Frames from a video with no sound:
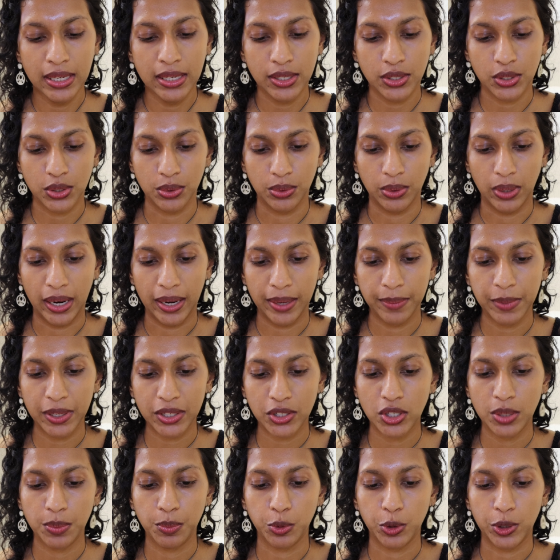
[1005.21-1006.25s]
So I'm
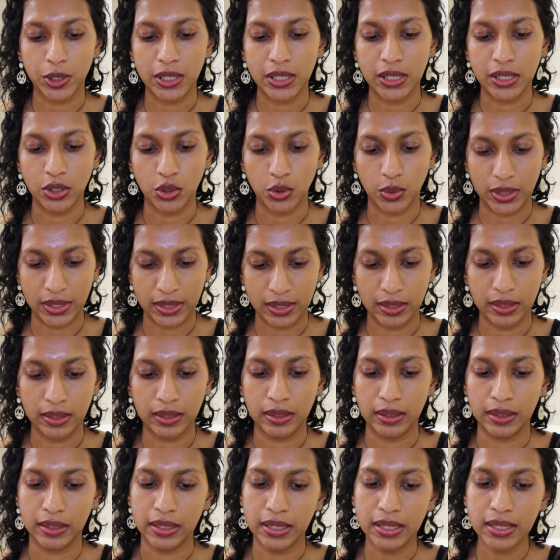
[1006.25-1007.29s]
actually pretty interested
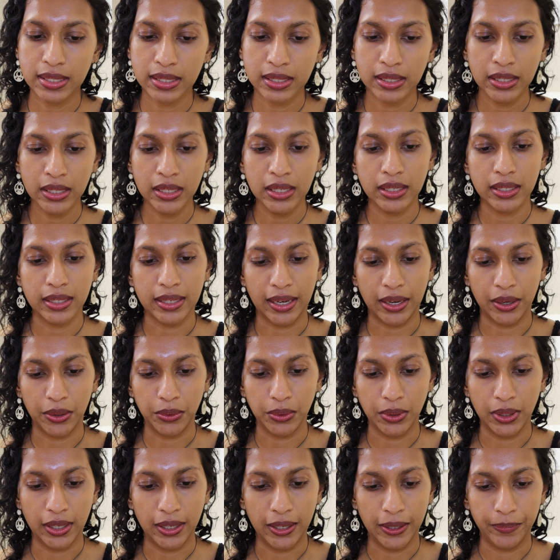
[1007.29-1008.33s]
in this.
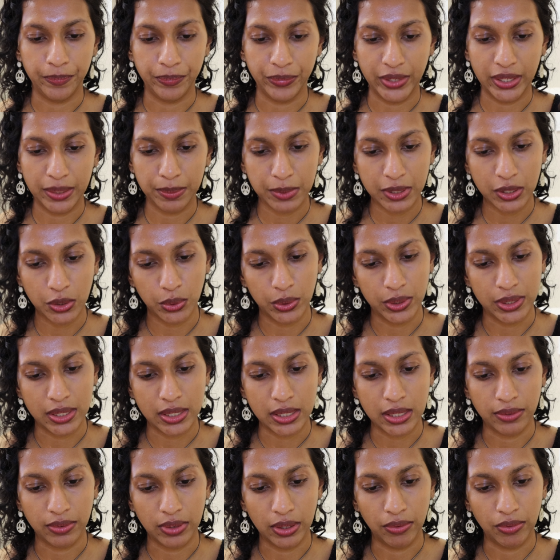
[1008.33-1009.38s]
Now let me go and
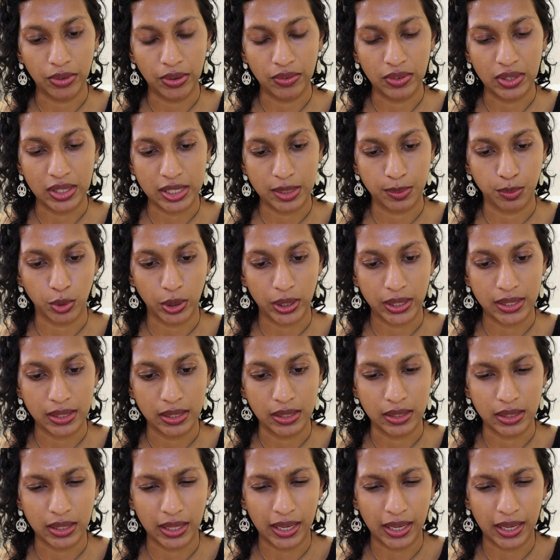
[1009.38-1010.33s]
see if they've given us prices.